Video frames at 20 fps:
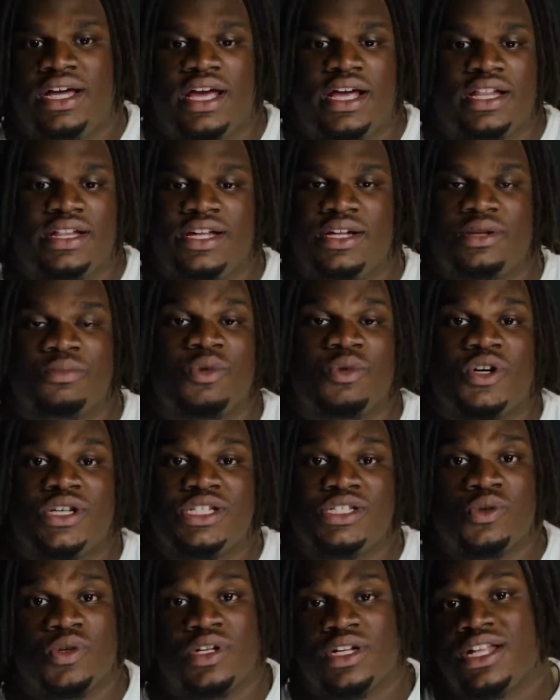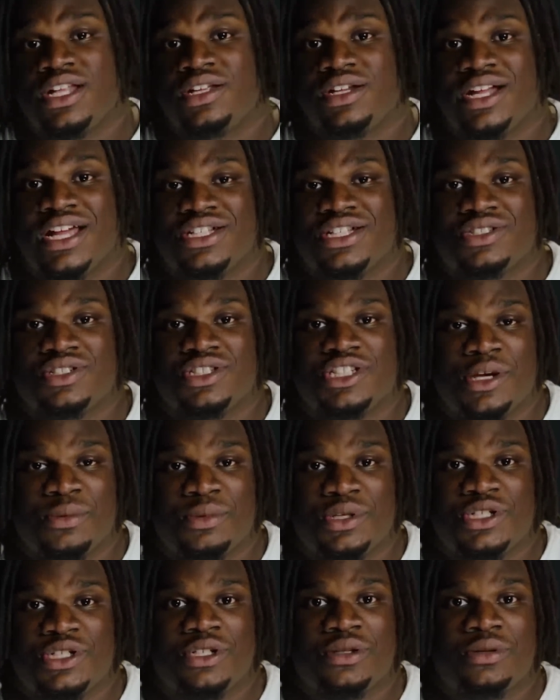and lead them boys to another national
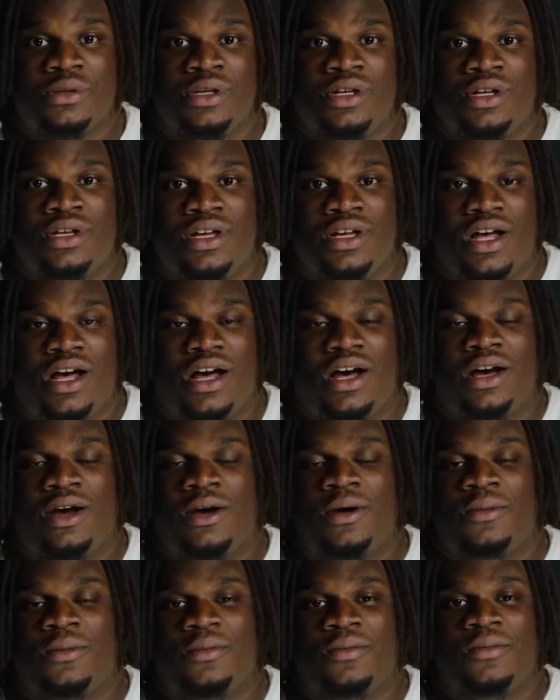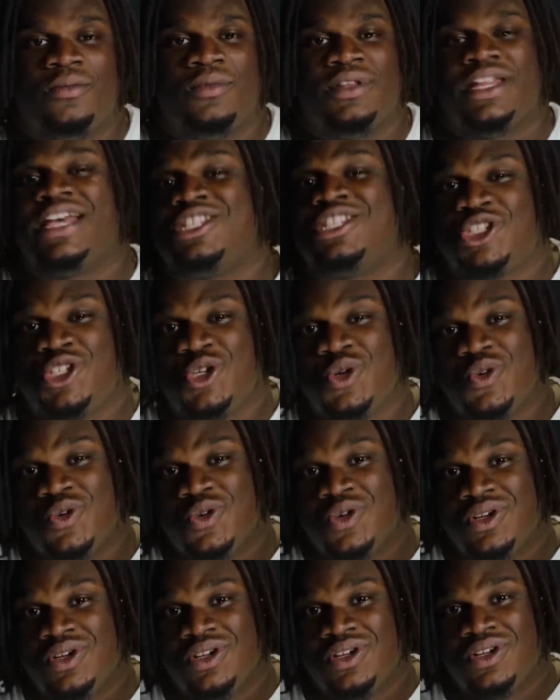championship, that's
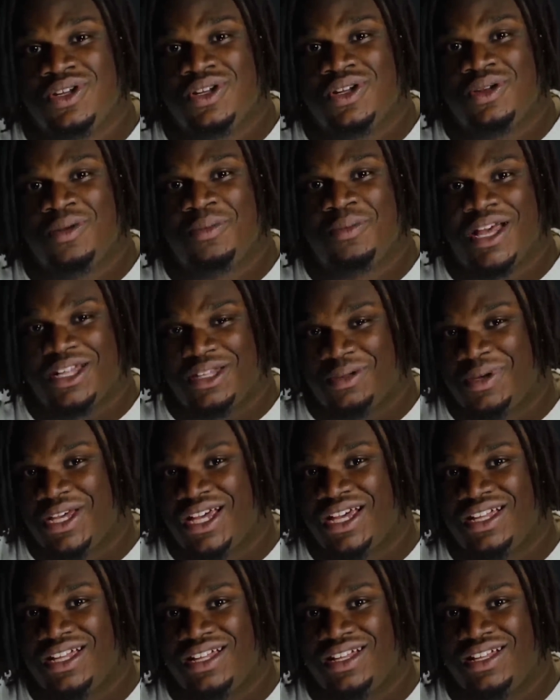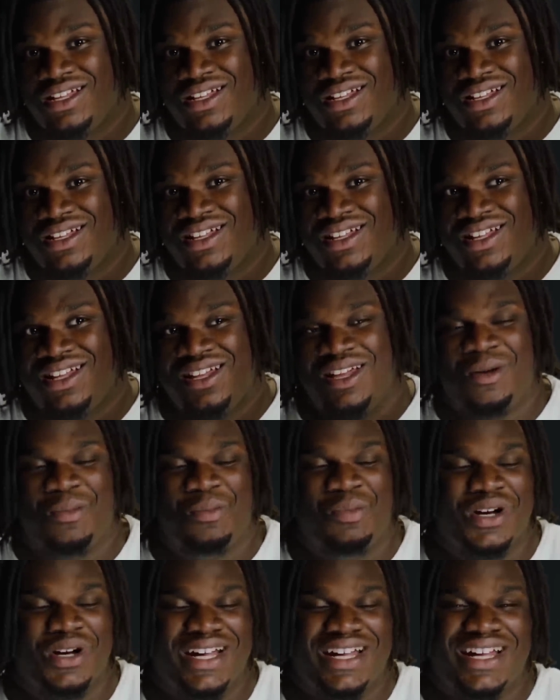two back to back.
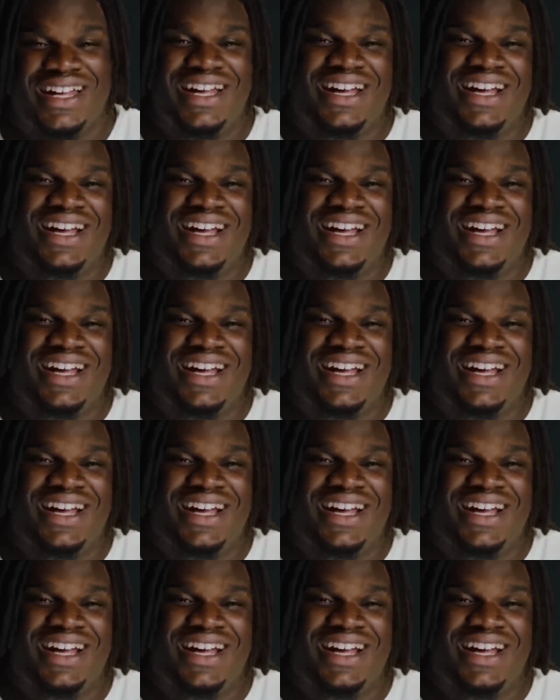But